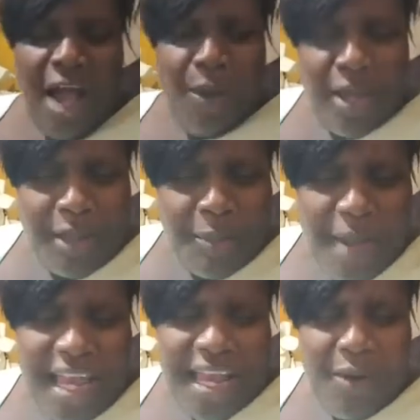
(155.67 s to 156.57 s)
I want to
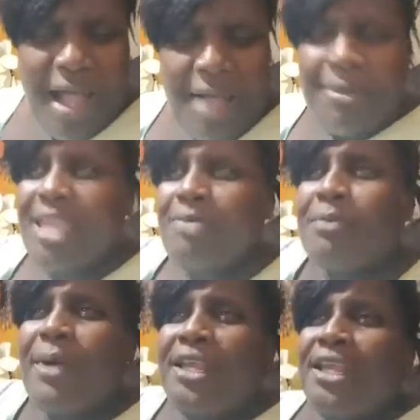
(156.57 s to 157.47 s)
follow one beat
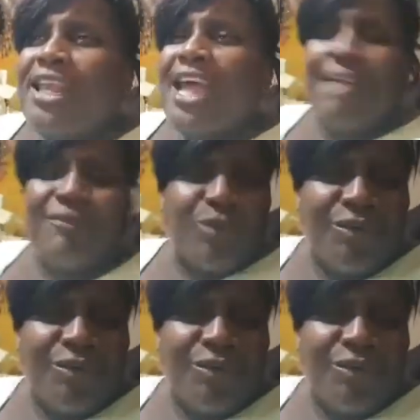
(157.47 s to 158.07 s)
me pan in life